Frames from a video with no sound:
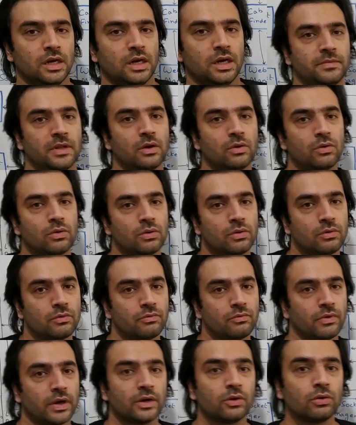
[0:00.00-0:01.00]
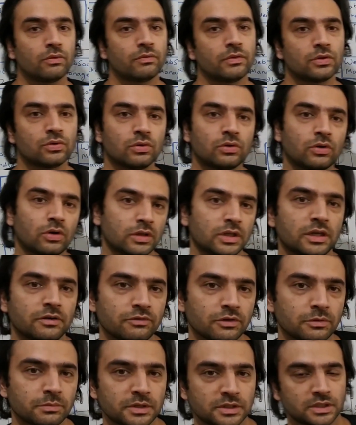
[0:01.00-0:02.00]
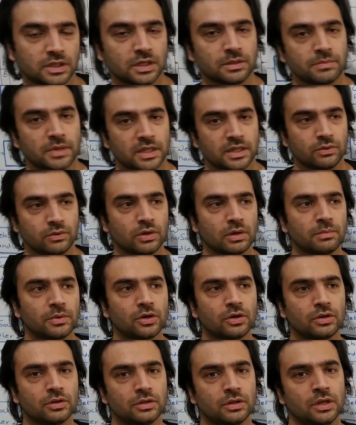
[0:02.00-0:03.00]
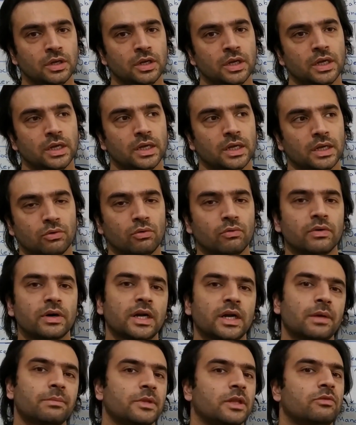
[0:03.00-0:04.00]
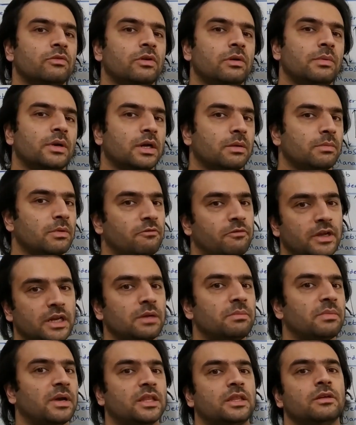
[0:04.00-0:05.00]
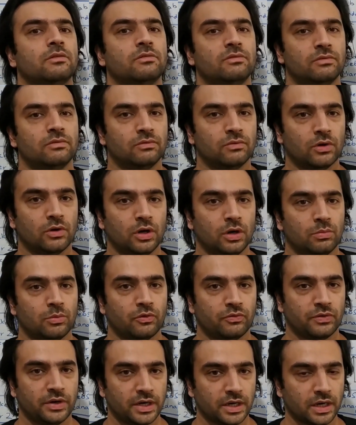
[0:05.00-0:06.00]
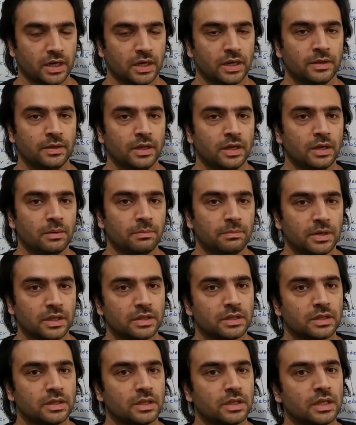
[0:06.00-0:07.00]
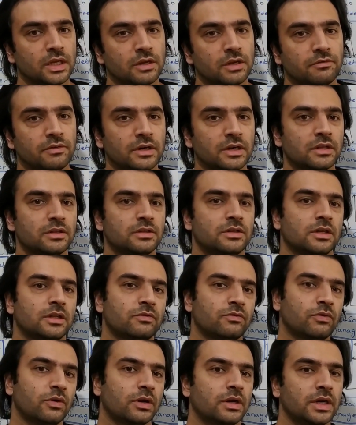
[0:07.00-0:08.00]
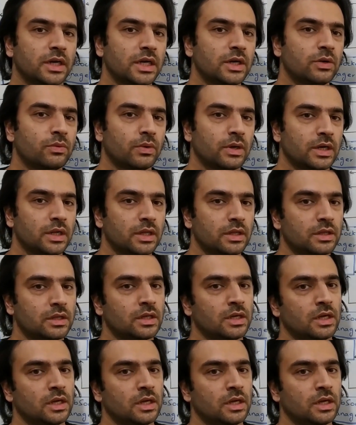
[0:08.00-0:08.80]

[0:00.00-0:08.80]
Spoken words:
Now, why don't we store all the information in MySQL? Because over time this will become a very massive volume of data. Plus, if it is just for read queries,